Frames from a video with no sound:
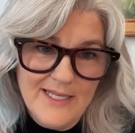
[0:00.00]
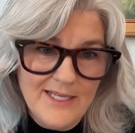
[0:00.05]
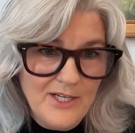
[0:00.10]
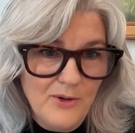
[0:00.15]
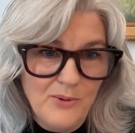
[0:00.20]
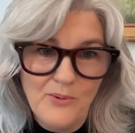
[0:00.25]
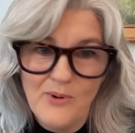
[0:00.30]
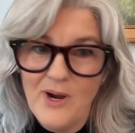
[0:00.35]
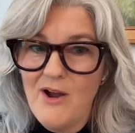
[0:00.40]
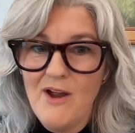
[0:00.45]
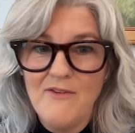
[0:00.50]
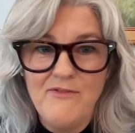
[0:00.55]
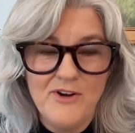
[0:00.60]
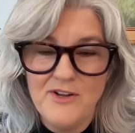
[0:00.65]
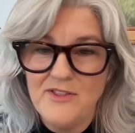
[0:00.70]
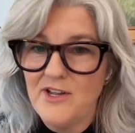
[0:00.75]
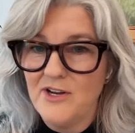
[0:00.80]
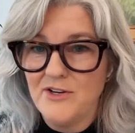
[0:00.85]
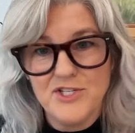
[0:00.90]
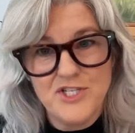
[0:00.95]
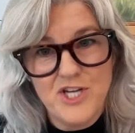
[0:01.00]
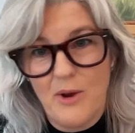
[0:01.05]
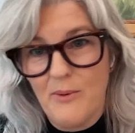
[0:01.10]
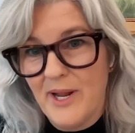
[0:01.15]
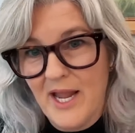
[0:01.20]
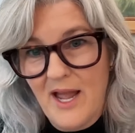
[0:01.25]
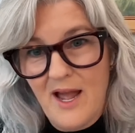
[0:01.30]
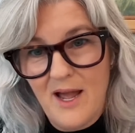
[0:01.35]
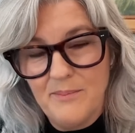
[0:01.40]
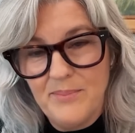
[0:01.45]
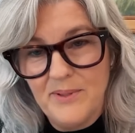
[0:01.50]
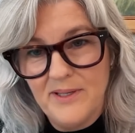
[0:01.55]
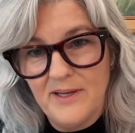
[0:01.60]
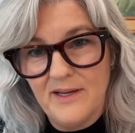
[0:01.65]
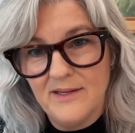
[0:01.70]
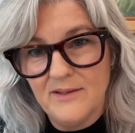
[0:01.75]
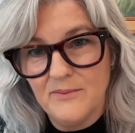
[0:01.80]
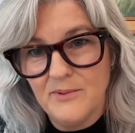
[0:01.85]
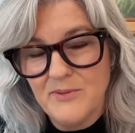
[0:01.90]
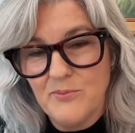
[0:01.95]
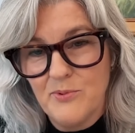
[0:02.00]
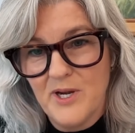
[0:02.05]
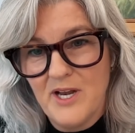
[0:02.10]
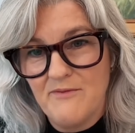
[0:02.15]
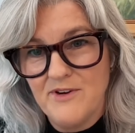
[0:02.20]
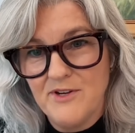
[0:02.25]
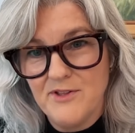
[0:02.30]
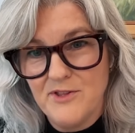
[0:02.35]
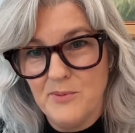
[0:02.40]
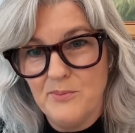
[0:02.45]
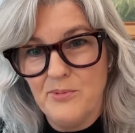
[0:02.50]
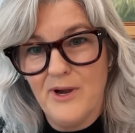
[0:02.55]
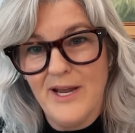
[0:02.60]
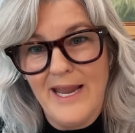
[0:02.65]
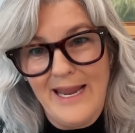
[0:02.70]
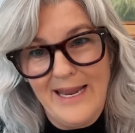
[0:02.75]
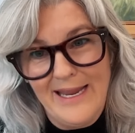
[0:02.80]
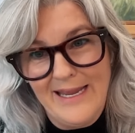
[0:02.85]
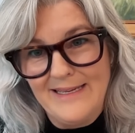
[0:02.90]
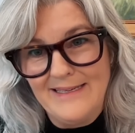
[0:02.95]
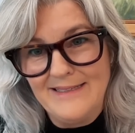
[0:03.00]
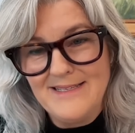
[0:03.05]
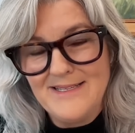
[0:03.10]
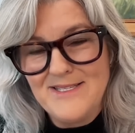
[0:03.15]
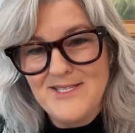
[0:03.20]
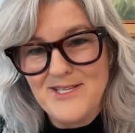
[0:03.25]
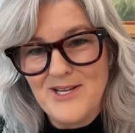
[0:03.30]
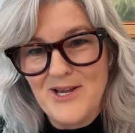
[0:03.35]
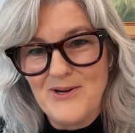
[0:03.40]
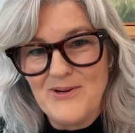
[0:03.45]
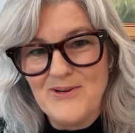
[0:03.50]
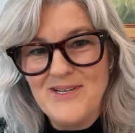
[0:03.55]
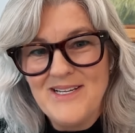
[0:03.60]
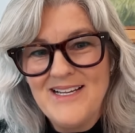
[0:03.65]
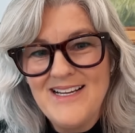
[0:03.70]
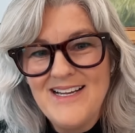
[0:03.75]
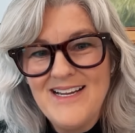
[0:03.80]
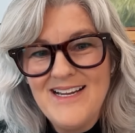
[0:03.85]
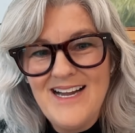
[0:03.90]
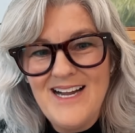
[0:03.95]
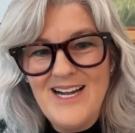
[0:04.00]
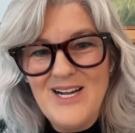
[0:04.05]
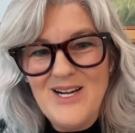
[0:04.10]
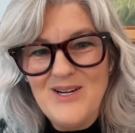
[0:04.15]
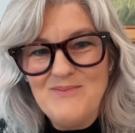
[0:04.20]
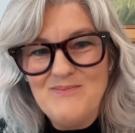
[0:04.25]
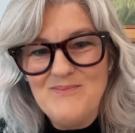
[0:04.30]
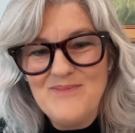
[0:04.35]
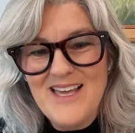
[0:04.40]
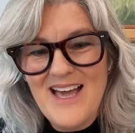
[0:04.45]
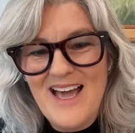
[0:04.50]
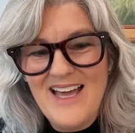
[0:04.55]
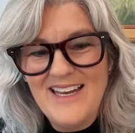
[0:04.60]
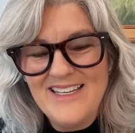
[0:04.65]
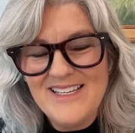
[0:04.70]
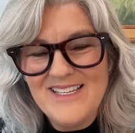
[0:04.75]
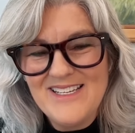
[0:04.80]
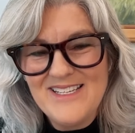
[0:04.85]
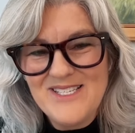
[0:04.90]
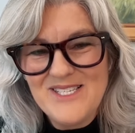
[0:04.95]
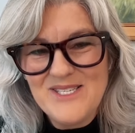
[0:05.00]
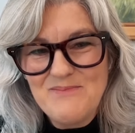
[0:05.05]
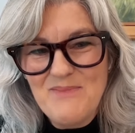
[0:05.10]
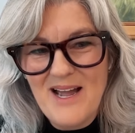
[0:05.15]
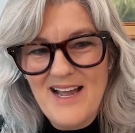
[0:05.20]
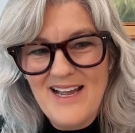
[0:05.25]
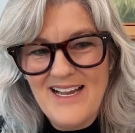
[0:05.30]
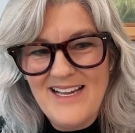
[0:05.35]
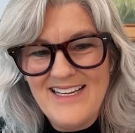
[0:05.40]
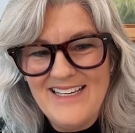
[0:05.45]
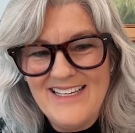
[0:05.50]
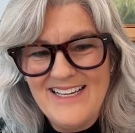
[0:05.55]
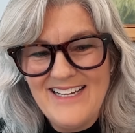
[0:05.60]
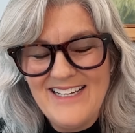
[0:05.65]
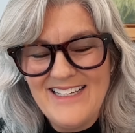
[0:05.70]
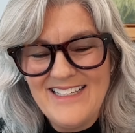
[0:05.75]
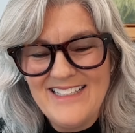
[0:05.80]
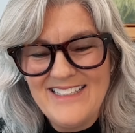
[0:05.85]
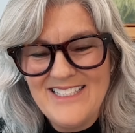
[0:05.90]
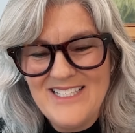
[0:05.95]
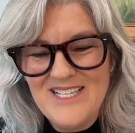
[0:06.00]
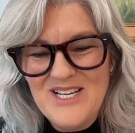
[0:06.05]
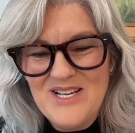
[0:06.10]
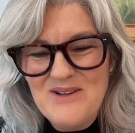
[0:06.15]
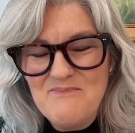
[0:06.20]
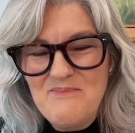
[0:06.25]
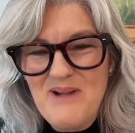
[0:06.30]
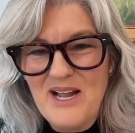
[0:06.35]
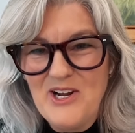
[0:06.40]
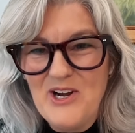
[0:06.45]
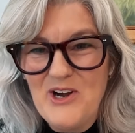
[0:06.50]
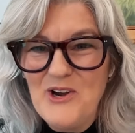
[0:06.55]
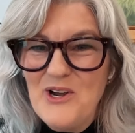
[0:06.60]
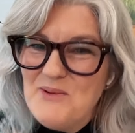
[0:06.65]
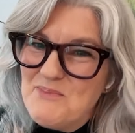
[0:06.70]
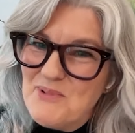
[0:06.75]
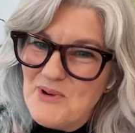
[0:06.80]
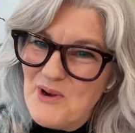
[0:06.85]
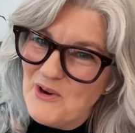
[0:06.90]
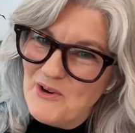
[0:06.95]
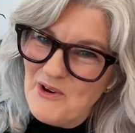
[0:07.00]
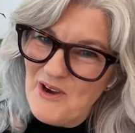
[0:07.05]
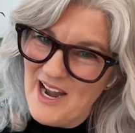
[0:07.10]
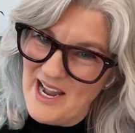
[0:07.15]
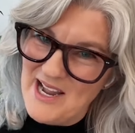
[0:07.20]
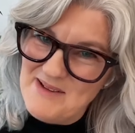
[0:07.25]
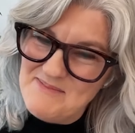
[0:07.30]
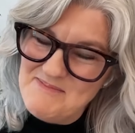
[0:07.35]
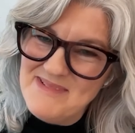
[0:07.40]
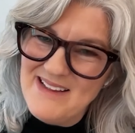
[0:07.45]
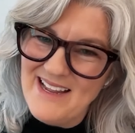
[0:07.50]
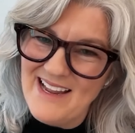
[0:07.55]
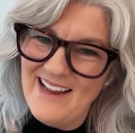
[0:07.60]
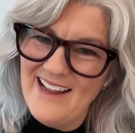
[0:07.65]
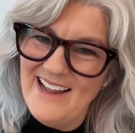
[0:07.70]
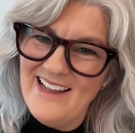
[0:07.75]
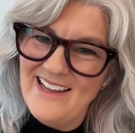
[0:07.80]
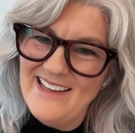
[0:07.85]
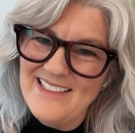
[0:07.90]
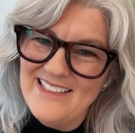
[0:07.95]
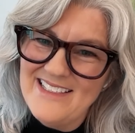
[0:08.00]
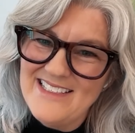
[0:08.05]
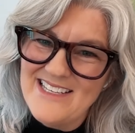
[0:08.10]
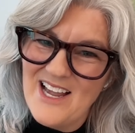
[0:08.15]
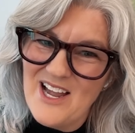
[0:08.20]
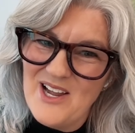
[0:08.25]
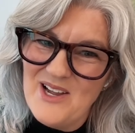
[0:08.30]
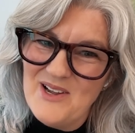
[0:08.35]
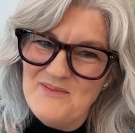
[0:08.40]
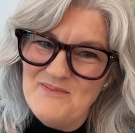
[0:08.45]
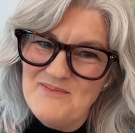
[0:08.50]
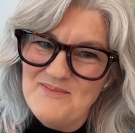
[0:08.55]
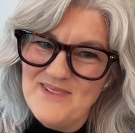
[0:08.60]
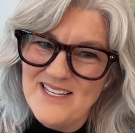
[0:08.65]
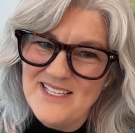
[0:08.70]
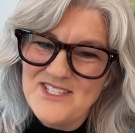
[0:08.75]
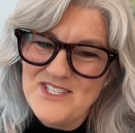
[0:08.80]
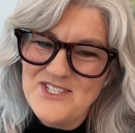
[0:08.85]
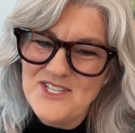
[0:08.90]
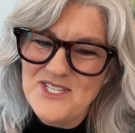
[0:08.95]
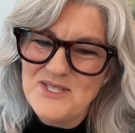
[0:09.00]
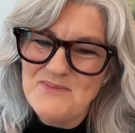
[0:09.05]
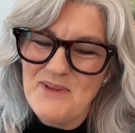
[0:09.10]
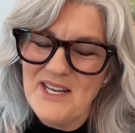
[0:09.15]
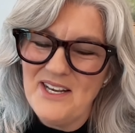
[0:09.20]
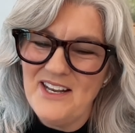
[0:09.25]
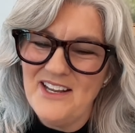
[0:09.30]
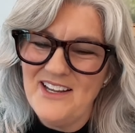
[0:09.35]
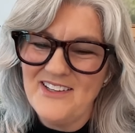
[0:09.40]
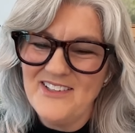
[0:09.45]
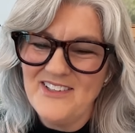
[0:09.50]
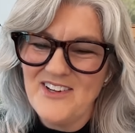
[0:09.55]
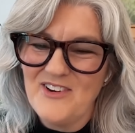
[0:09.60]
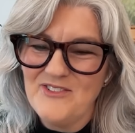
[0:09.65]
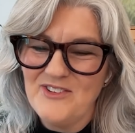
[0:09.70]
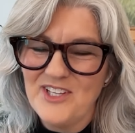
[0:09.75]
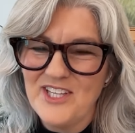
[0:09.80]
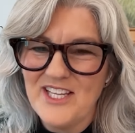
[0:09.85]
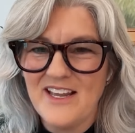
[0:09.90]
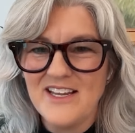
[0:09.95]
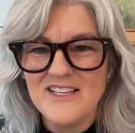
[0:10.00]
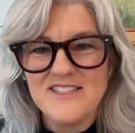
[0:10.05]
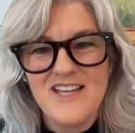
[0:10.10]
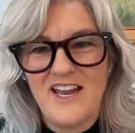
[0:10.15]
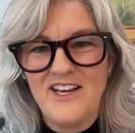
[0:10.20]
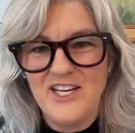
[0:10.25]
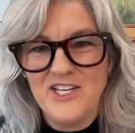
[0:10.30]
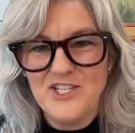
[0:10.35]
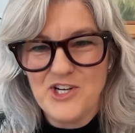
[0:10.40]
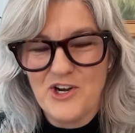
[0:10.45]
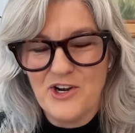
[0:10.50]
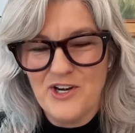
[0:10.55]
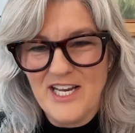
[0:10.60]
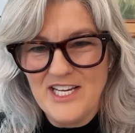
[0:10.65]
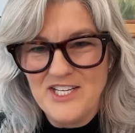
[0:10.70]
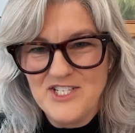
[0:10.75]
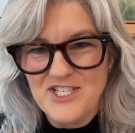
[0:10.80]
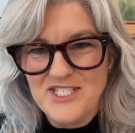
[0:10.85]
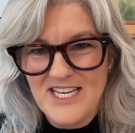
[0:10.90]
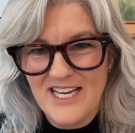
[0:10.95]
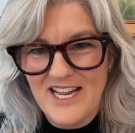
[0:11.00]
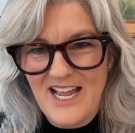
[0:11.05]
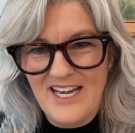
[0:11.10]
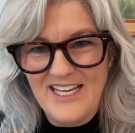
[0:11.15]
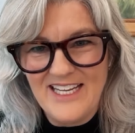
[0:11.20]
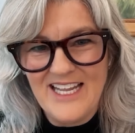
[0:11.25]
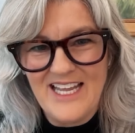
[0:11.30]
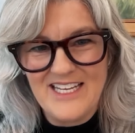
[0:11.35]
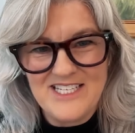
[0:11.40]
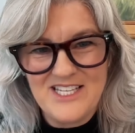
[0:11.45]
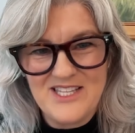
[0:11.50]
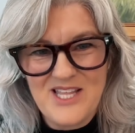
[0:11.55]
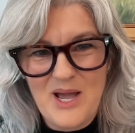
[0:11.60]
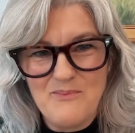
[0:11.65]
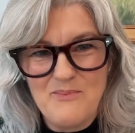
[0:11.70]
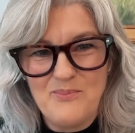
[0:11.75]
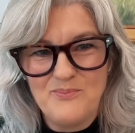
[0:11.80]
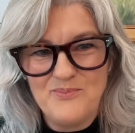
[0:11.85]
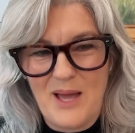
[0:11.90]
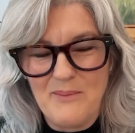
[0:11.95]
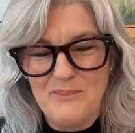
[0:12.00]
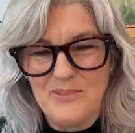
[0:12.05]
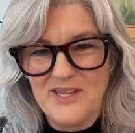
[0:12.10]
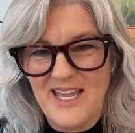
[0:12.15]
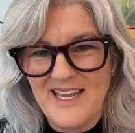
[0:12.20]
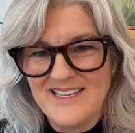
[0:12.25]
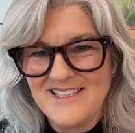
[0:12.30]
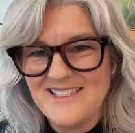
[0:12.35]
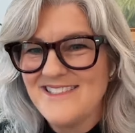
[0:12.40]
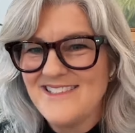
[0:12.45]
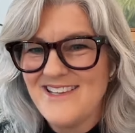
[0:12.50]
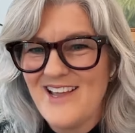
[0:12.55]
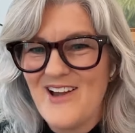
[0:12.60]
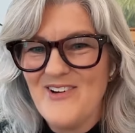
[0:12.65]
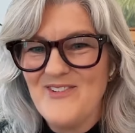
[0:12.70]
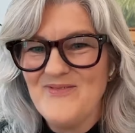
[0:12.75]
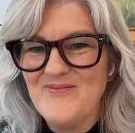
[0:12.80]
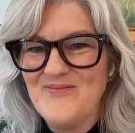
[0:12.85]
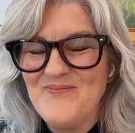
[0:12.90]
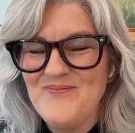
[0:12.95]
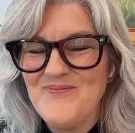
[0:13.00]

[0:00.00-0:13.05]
you know, wherever they're showing up uh, with whatever they're bringing in. So um, that is my uh, my current program, and um, it's just been a, a really exciting journey just to kind of get to that that place. So,